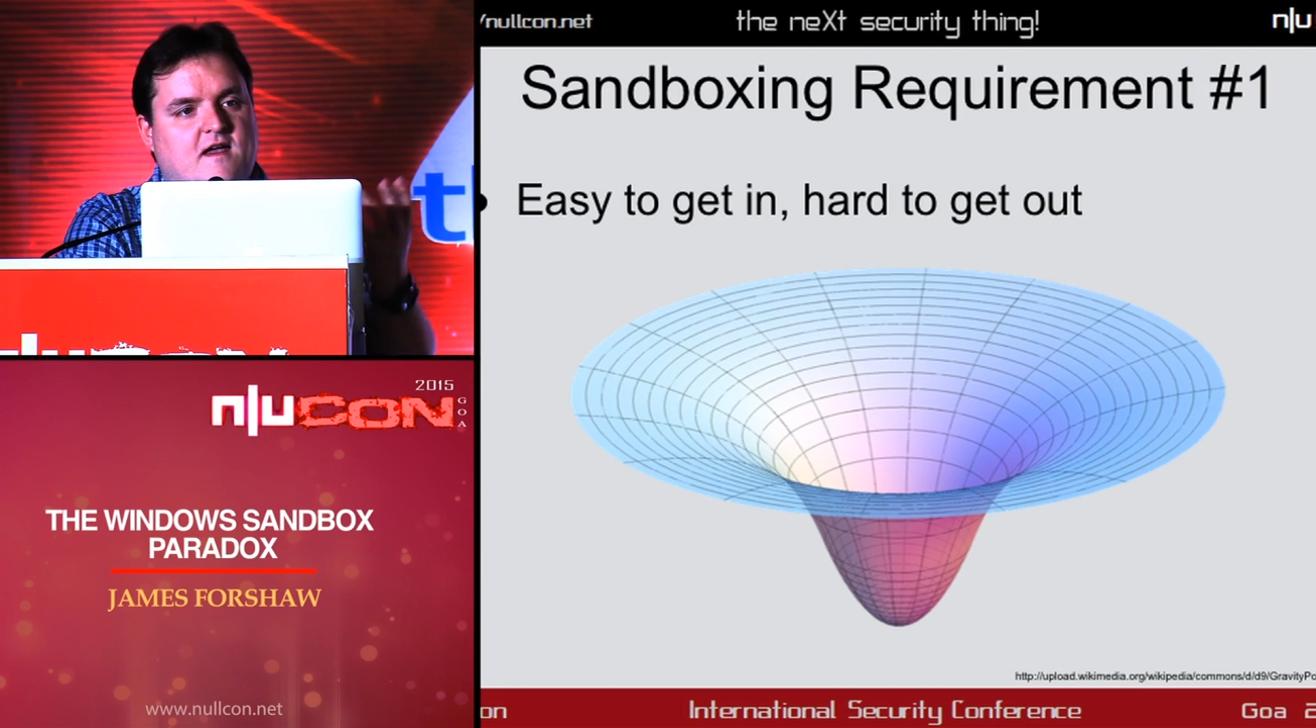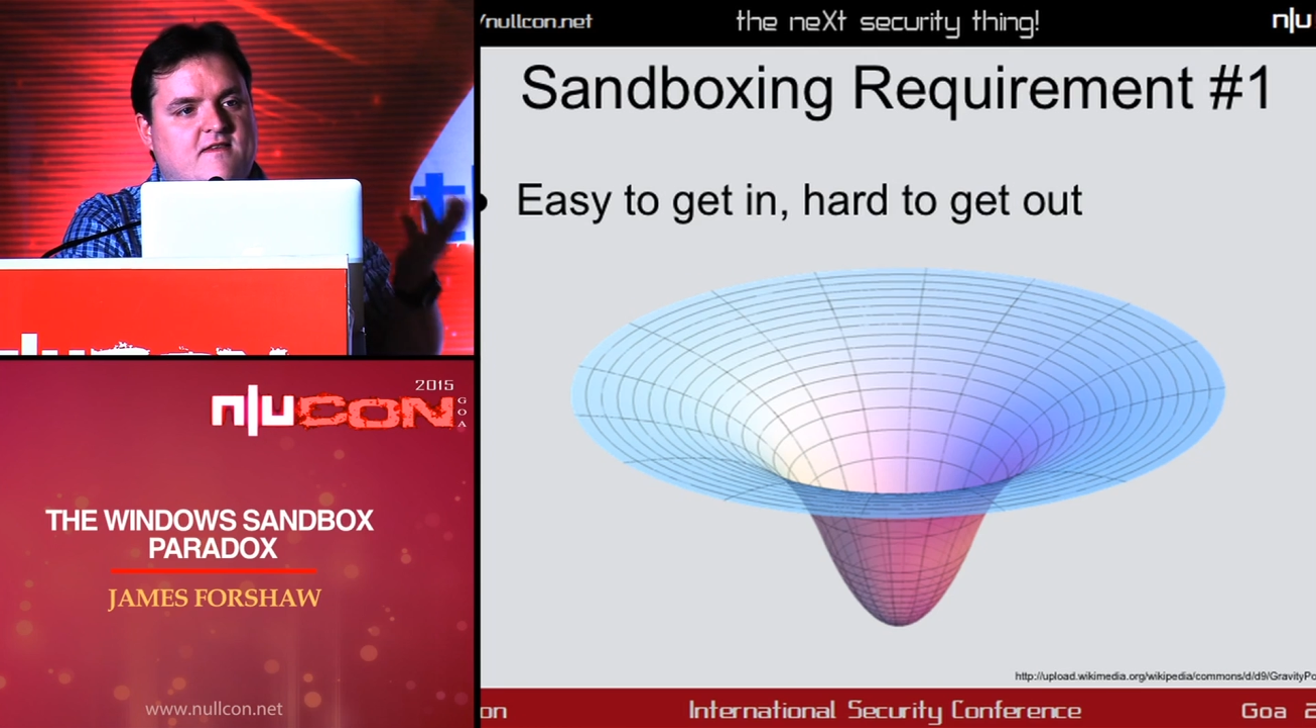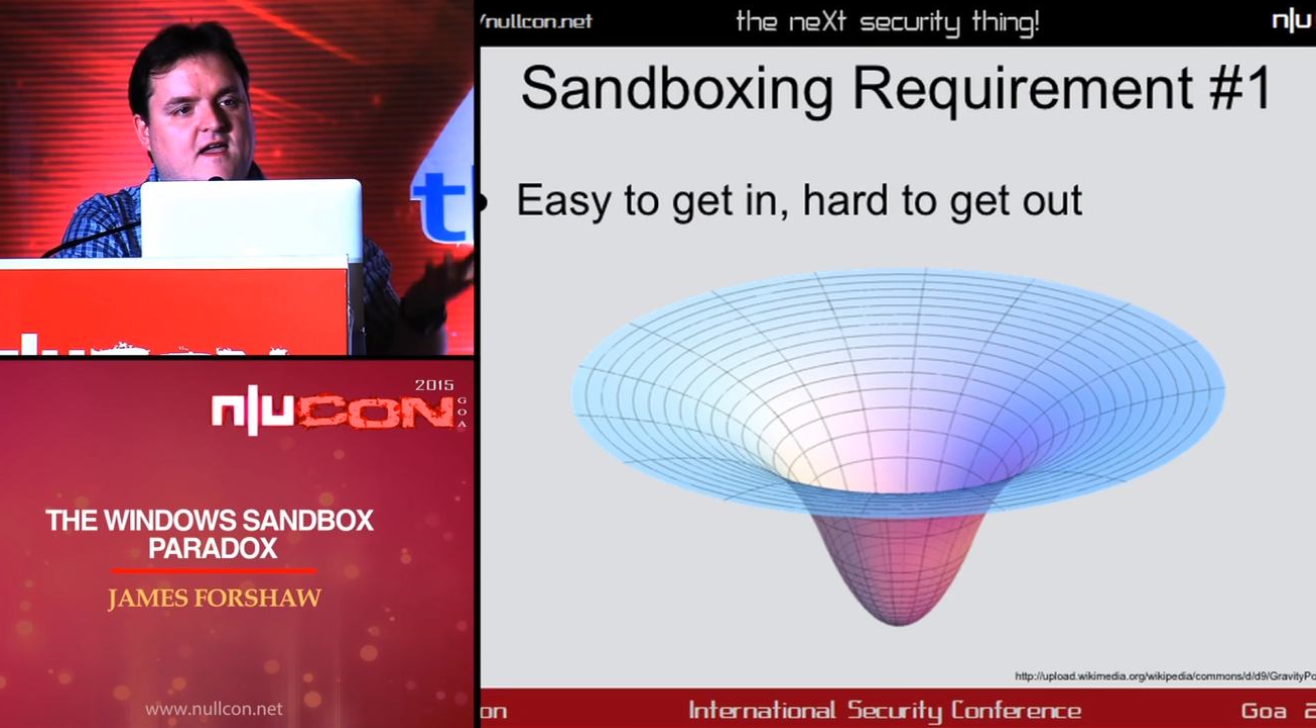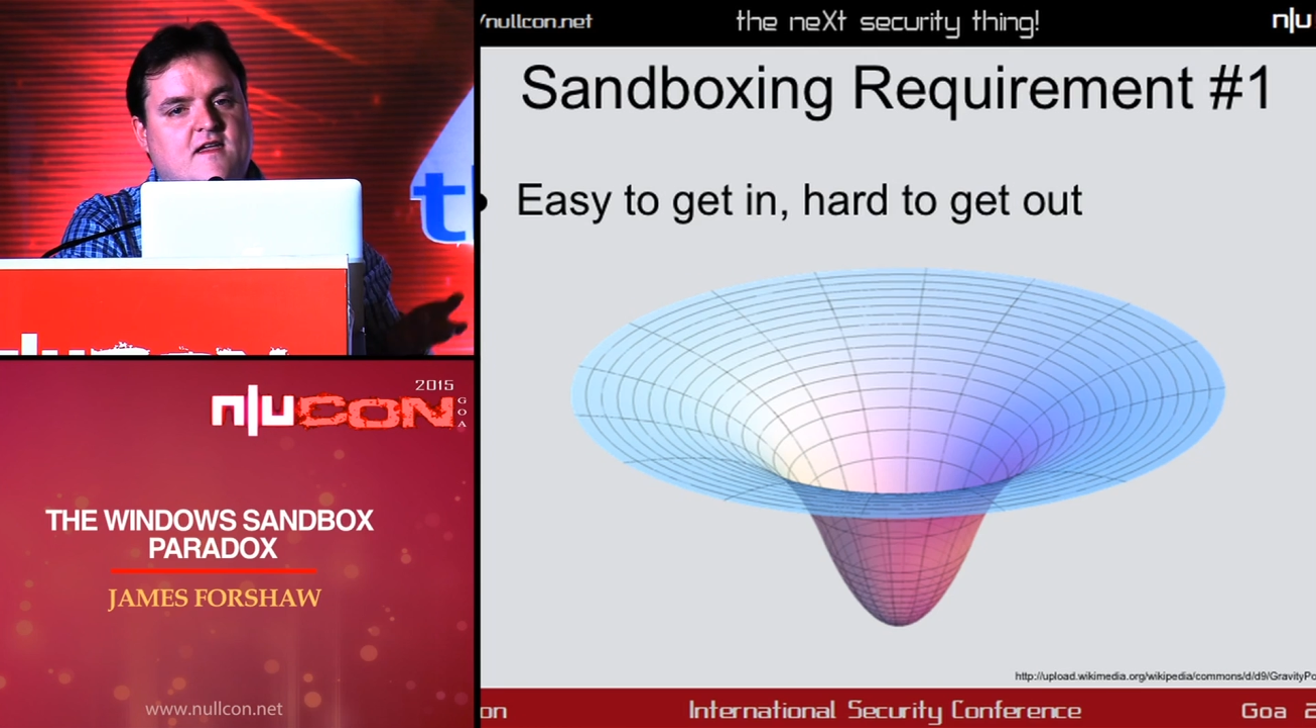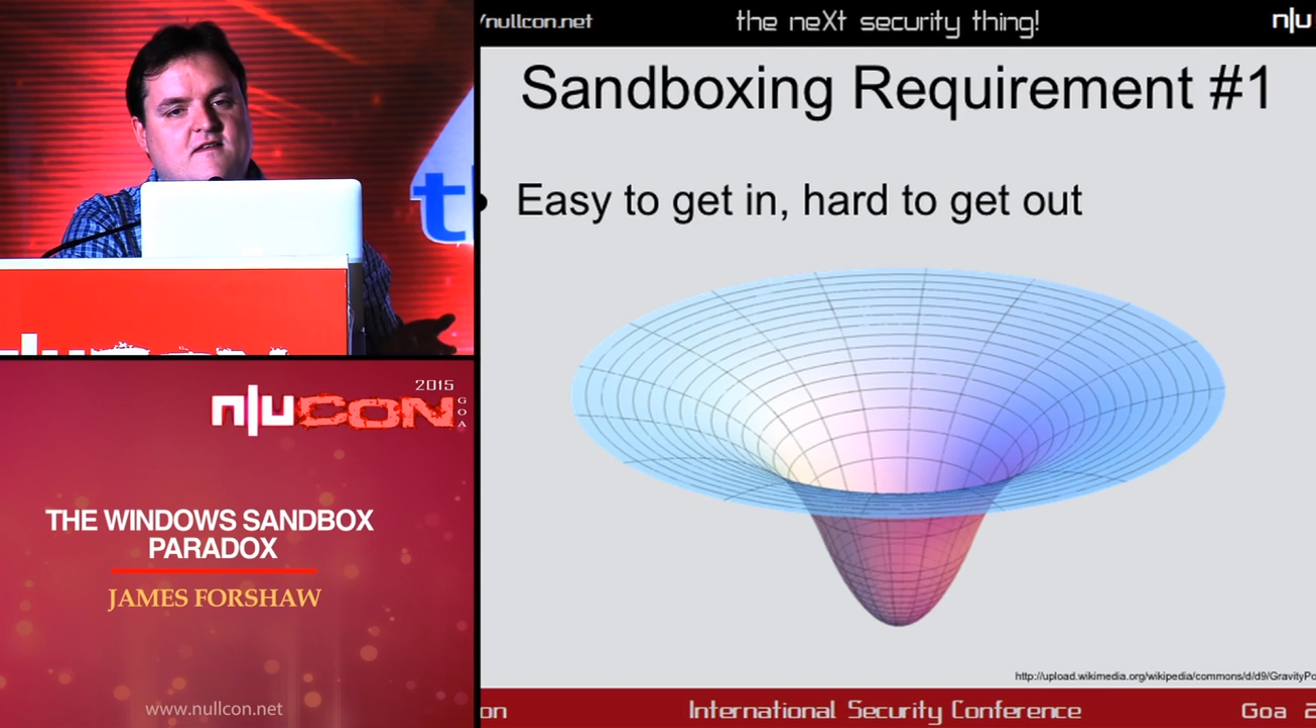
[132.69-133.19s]

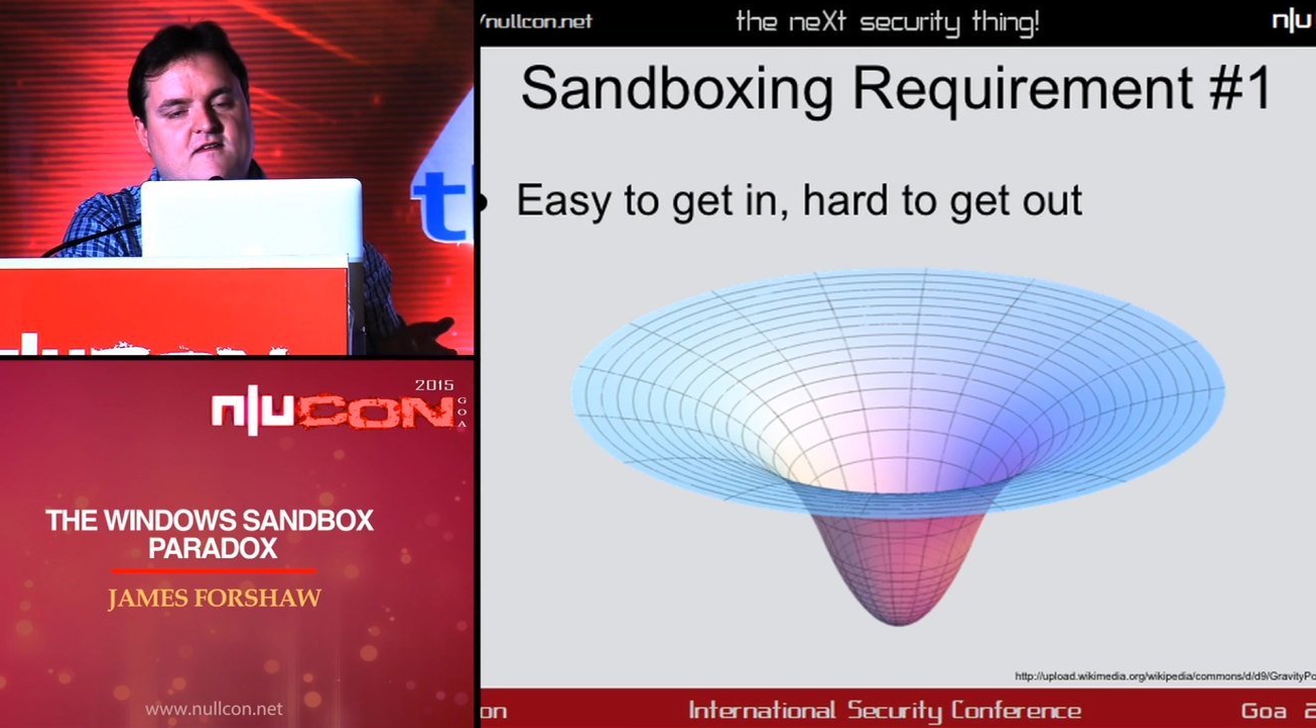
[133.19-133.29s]
attacker's